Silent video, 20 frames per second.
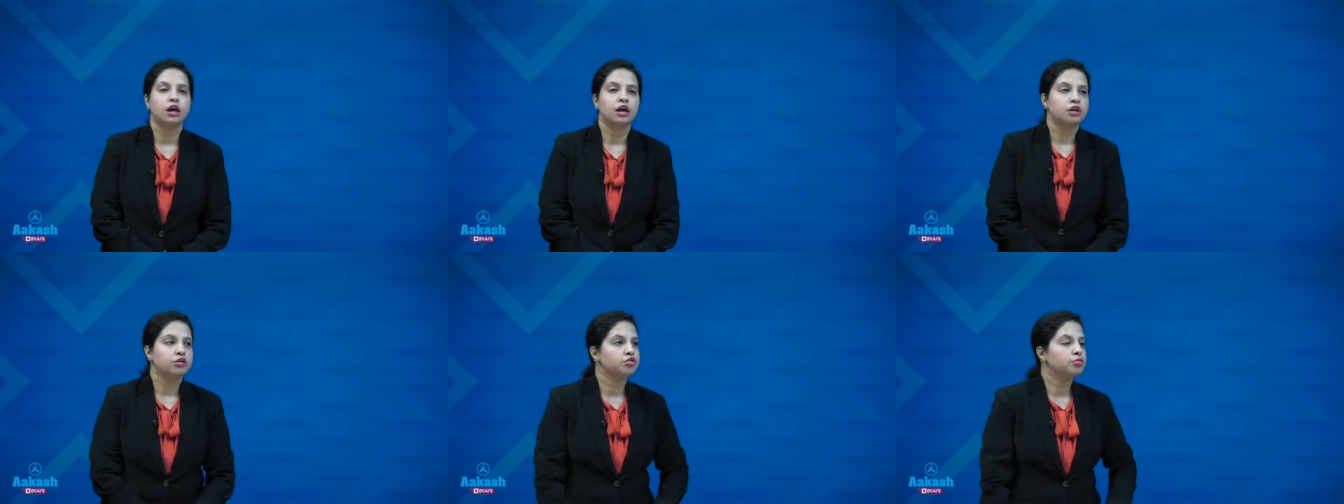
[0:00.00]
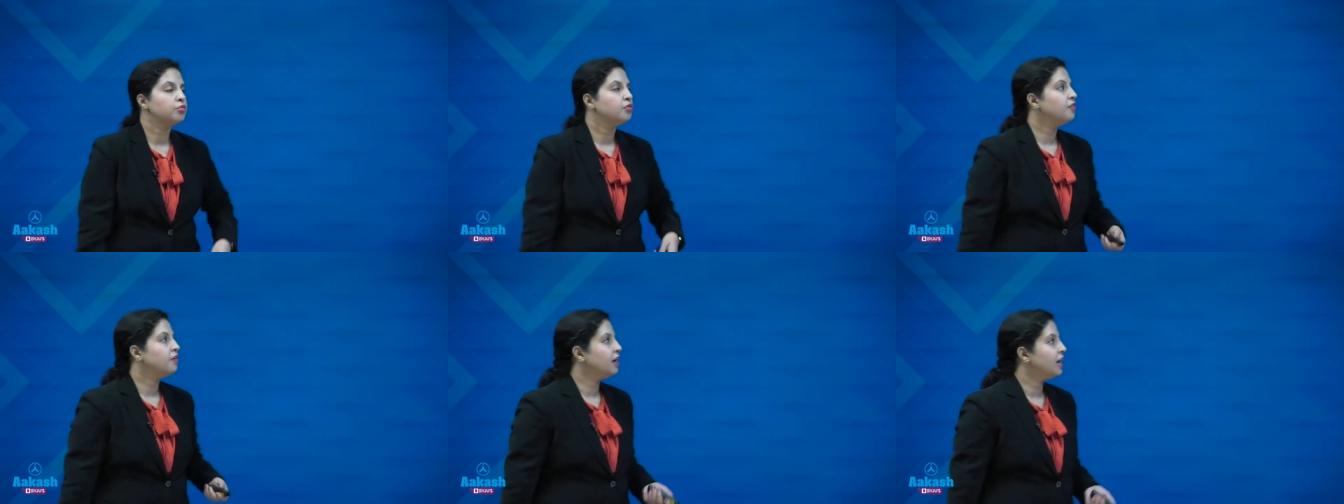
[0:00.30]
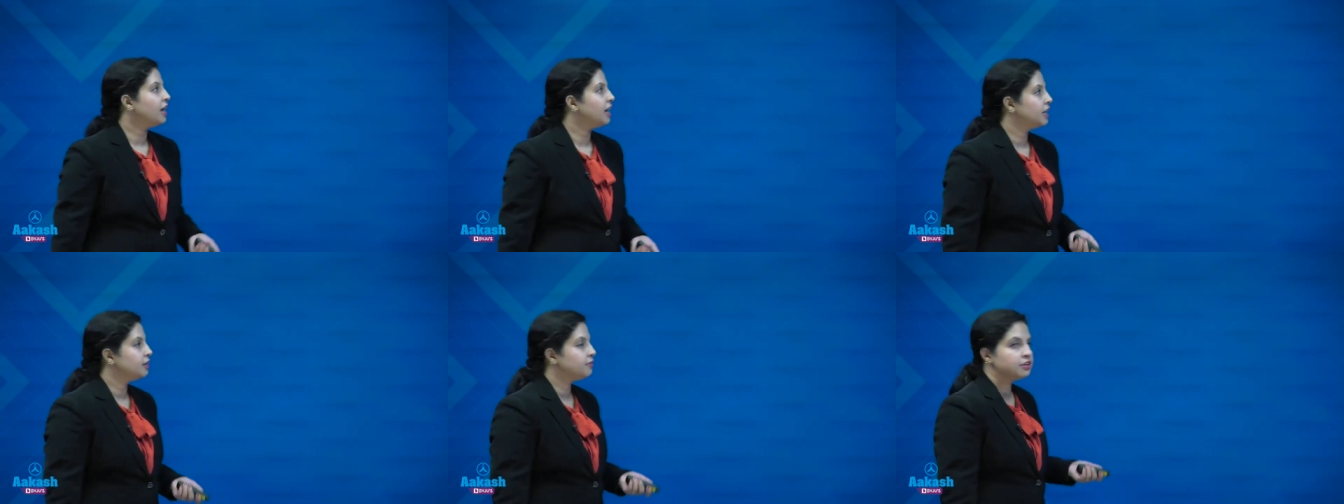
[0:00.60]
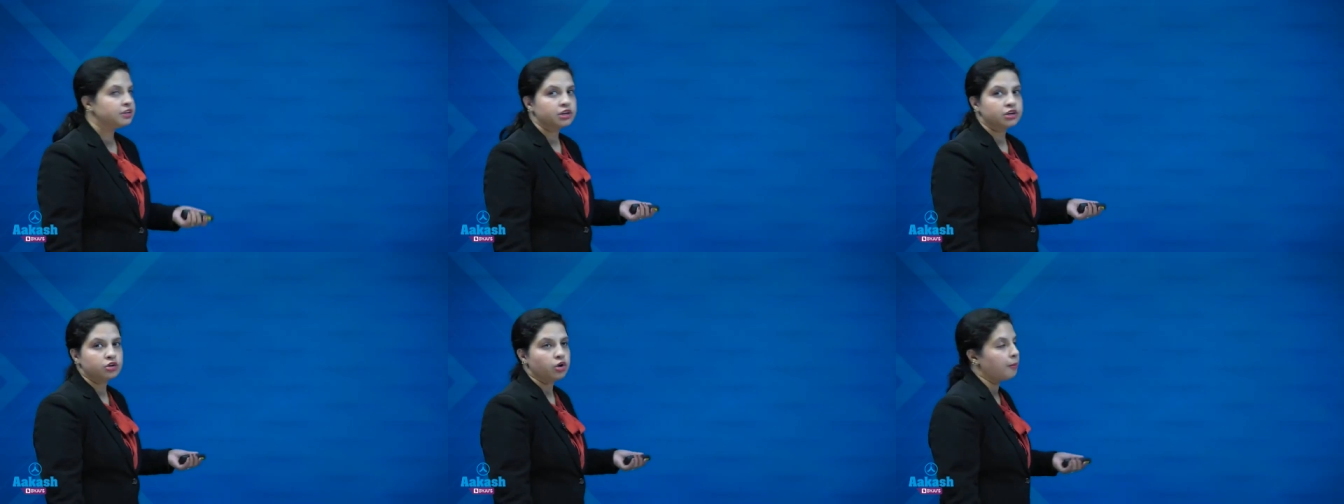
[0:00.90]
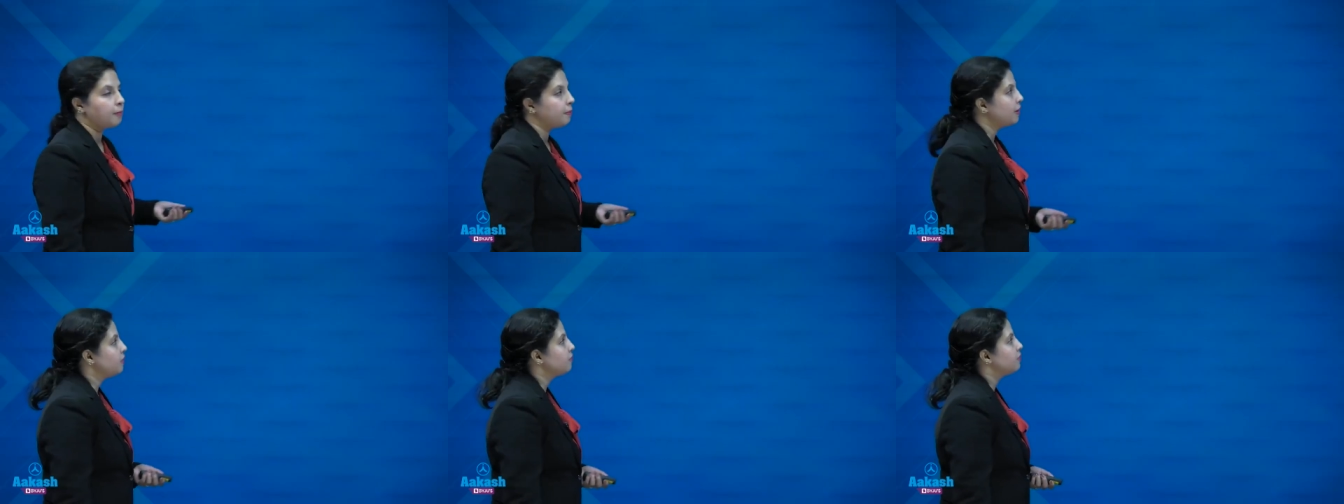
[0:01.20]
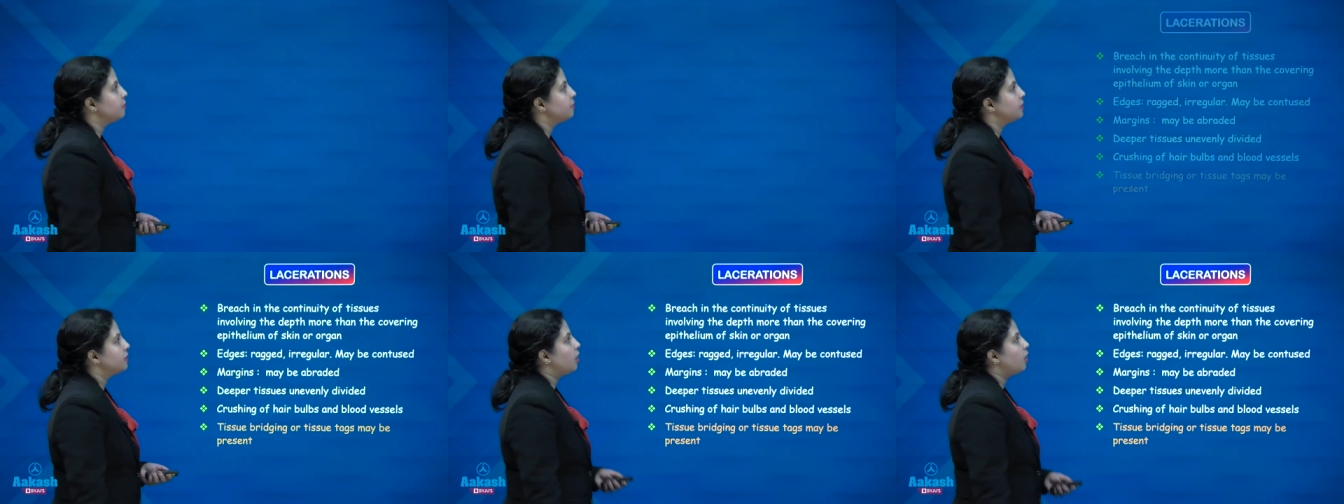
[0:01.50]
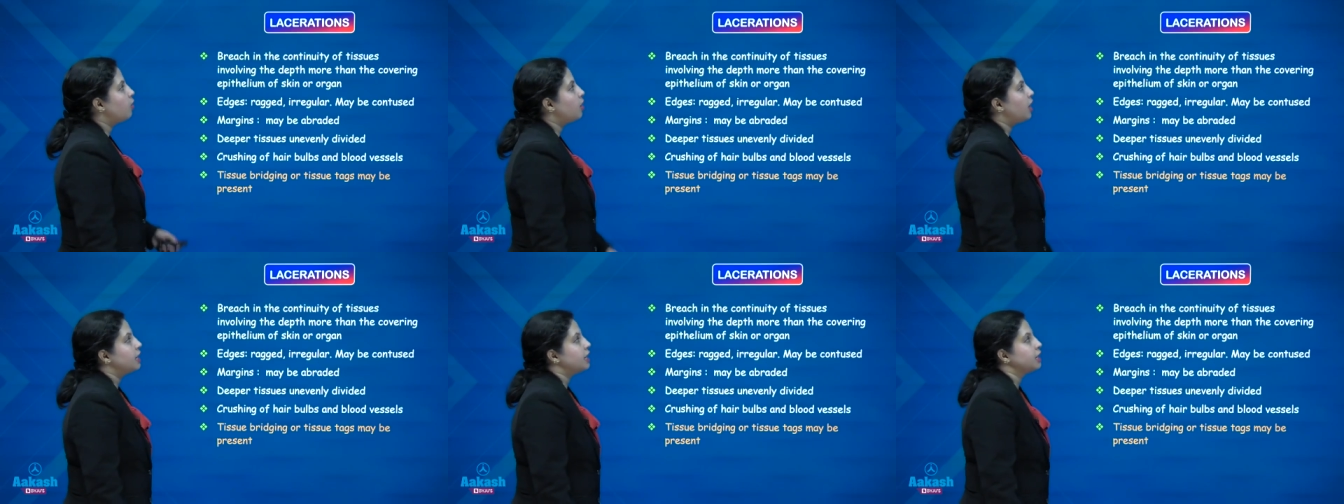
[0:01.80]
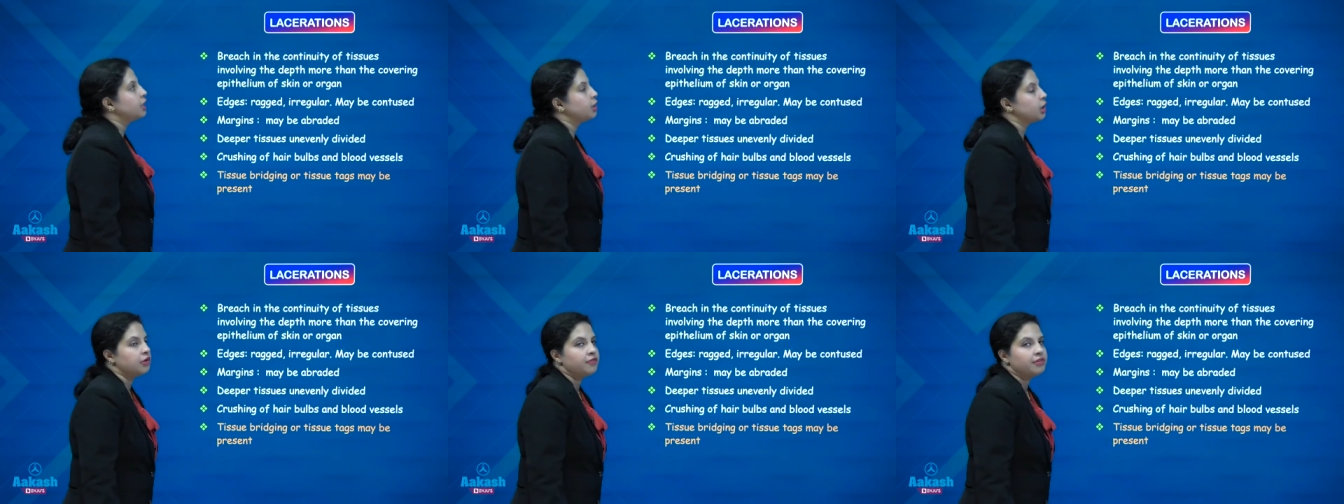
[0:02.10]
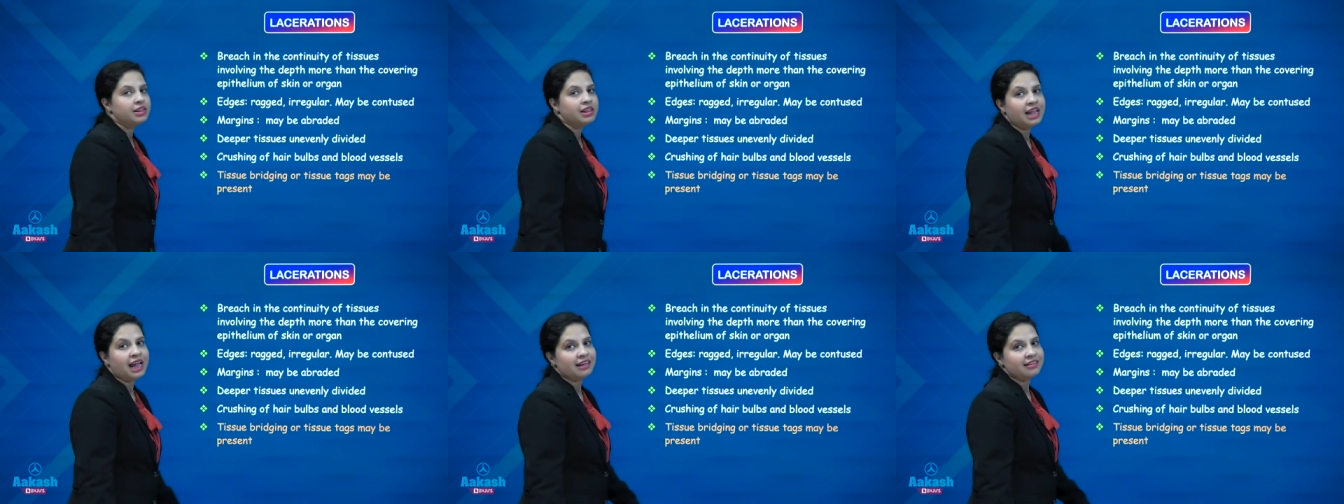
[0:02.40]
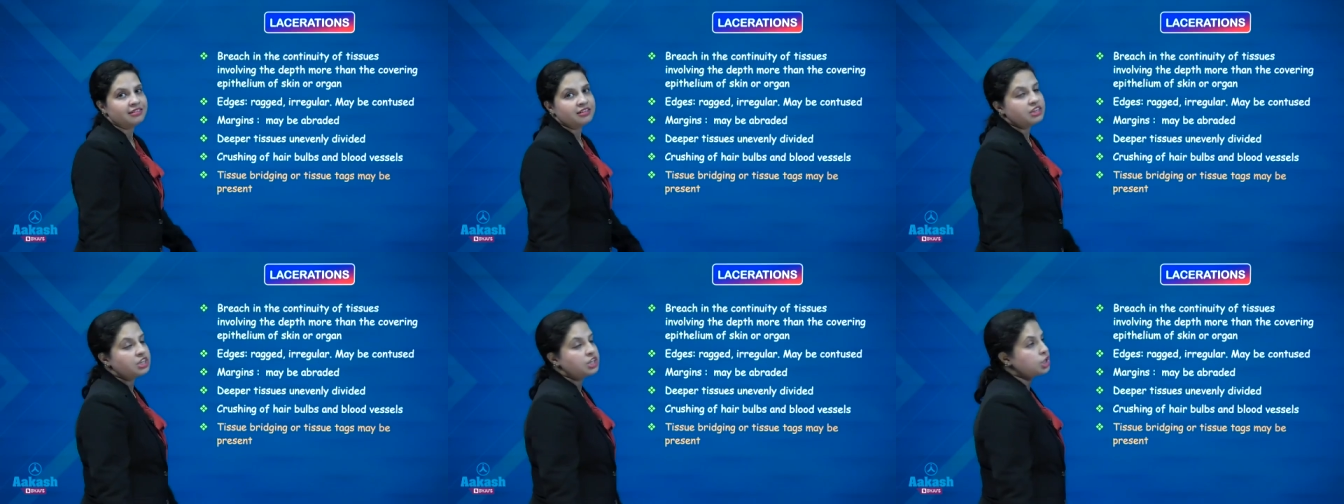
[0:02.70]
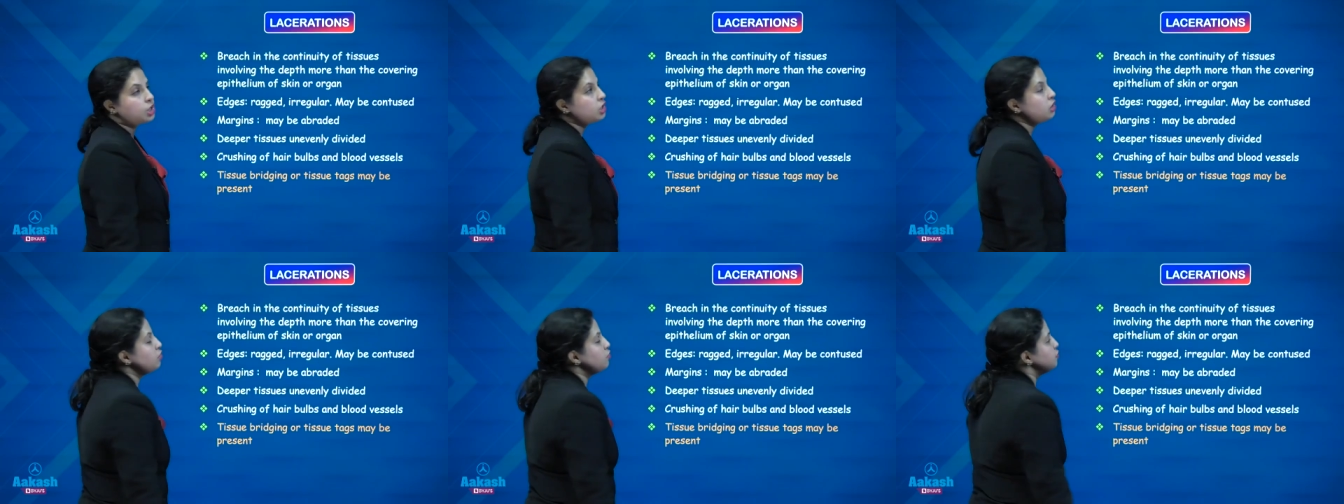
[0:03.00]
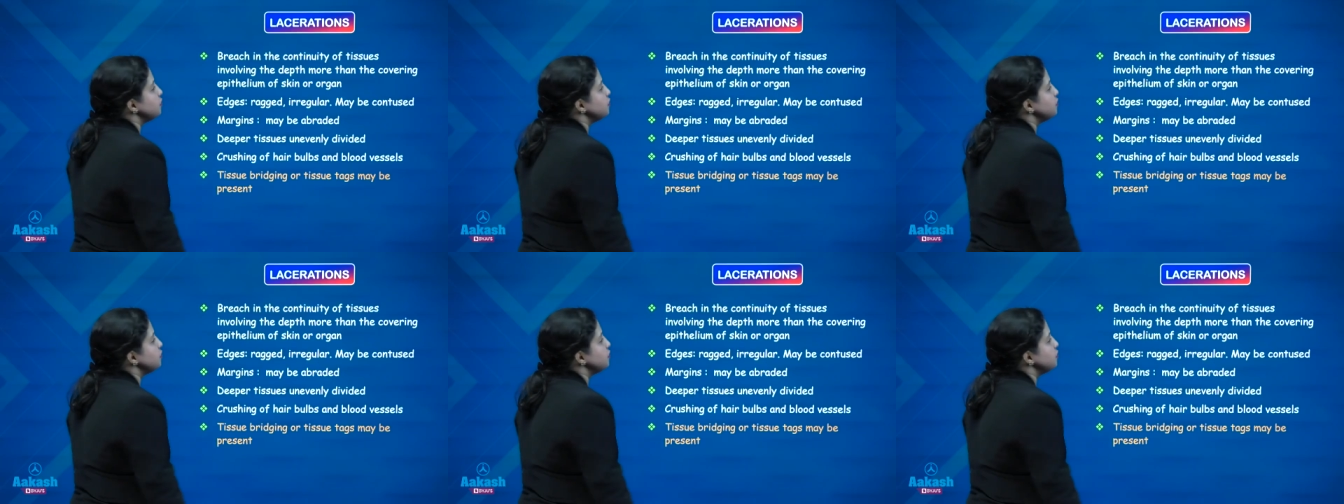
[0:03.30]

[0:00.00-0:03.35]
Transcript: So moving ahead with the topic, we'll be now continuing with lacerations.